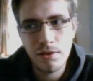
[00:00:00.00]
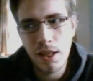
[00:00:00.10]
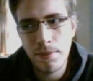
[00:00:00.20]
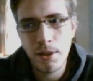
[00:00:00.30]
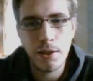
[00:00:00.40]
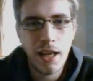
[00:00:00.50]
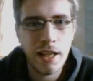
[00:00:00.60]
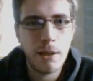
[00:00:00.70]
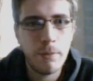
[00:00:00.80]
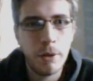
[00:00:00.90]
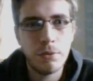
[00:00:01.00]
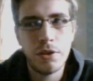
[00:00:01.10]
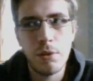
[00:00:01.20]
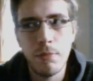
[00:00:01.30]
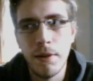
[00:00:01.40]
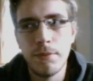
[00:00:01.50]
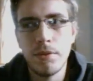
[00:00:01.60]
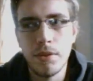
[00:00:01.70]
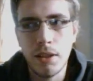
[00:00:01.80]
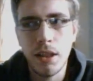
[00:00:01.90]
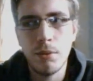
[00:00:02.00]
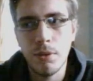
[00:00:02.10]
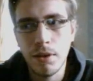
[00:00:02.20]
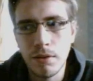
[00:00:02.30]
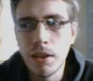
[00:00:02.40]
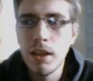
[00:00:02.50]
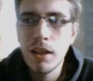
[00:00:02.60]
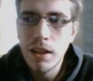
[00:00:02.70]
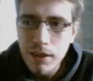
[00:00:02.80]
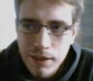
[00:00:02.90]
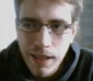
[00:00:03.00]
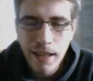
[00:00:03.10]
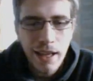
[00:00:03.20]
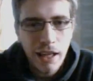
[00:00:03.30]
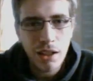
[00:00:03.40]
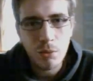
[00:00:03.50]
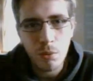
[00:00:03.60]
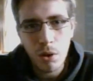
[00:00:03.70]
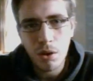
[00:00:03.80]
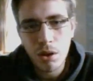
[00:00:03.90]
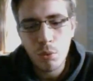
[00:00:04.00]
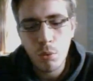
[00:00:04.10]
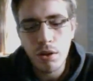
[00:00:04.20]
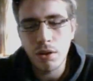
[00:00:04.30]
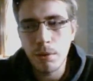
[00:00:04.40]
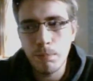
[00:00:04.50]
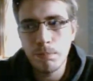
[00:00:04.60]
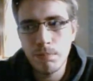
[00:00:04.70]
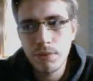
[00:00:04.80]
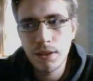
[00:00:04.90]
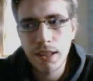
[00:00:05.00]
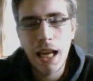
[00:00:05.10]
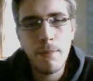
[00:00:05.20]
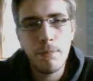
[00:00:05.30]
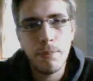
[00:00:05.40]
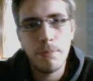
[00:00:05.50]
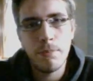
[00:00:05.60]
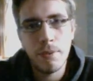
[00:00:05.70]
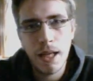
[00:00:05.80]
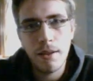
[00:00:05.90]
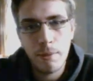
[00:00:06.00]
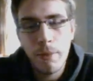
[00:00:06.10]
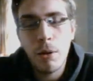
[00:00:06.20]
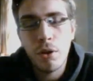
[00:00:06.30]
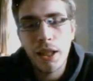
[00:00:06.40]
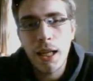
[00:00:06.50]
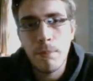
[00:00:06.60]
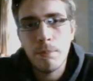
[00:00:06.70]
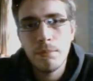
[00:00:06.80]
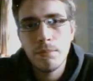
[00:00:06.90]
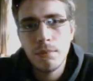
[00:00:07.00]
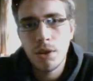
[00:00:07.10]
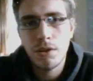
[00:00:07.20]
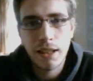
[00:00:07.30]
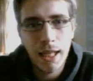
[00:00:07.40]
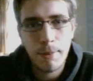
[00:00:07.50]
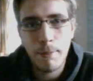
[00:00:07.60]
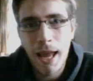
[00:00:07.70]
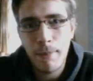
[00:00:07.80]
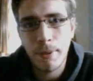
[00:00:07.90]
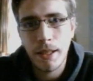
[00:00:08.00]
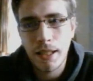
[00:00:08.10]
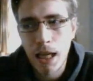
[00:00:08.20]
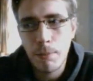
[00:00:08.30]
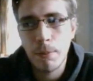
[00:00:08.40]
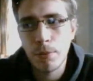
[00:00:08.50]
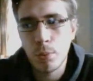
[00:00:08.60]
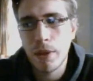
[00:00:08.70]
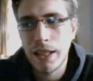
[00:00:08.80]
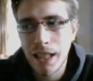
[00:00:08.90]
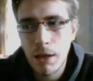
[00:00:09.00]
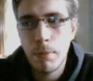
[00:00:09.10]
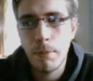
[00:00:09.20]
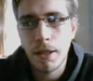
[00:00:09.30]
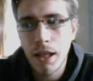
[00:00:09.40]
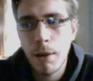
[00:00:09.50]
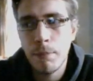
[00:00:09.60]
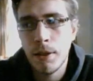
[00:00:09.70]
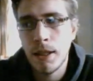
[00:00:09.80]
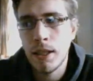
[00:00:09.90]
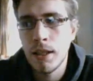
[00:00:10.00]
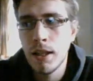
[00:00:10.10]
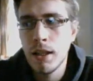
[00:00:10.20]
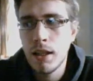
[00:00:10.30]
Jeff's only had the belt 2 months, you know, and TNA are gonna want to hit the belt on him, just to keep him happy, keep him sweet, keep him in the company.